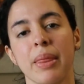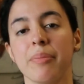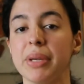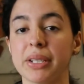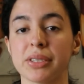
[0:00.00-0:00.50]

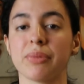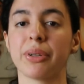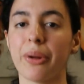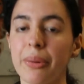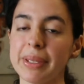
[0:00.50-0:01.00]
because it
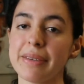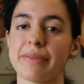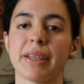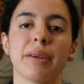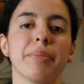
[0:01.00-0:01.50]
will only
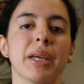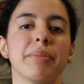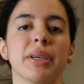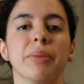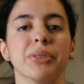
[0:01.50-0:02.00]
fit a
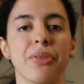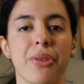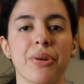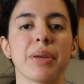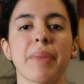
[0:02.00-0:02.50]
baby up to
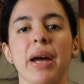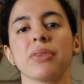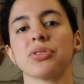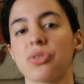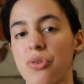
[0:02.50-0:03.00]
30
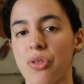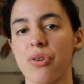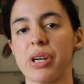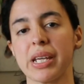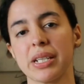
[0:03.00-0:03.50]
pounds or
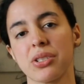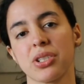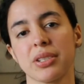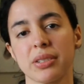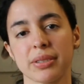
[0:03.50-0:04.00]
30
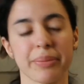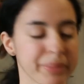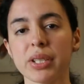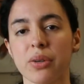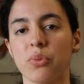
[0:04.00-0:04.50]
inches,
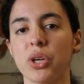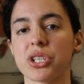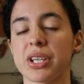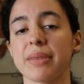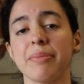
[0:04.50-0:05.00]

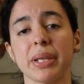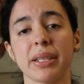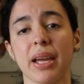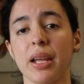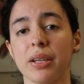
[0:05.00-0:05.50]
which can
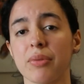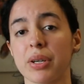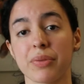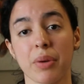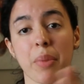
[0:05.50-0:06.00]
be
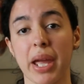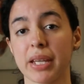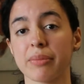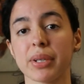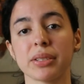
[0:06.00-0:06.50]
anywhere from
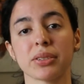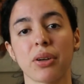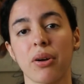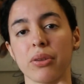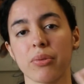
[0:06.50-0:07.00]
8 months
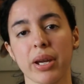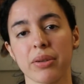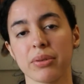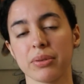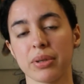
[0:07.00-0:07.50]
all the way
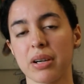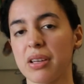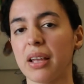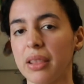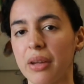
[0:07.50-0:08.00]

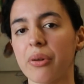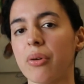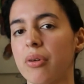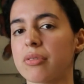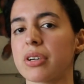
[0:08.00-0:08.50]
to a
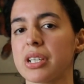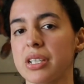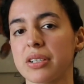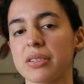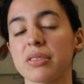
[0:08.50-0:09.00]
little over a
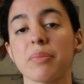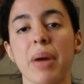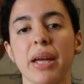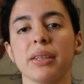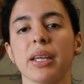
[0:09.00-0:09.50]
year,
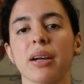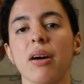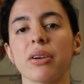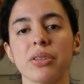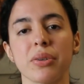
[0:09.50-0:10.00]
depending
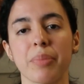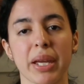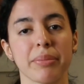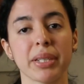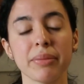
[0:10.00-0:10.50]
on your
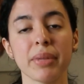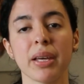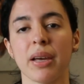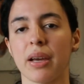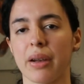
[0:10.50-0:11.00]
baby
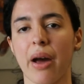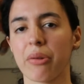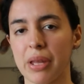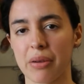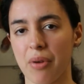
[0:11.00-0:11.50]
and how
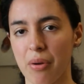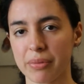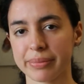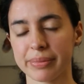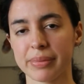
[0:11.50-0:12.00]
they grow.
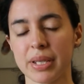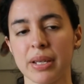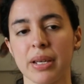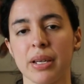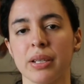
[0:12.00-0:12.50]

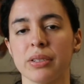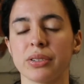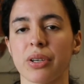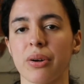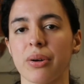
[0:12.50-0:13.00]

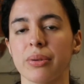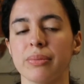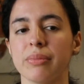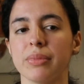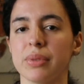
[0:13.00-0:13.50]
So
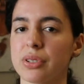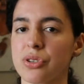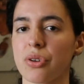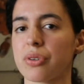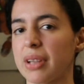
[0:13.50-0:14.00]
the
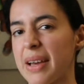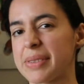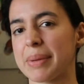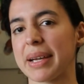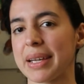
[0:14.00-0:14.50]
shorter
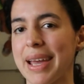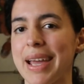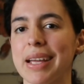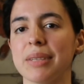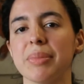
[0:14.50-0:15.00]
lifespan
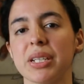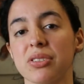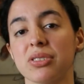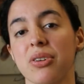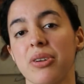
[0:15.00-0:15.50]
can be
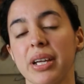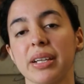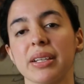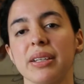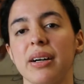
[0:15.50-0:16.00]
concerning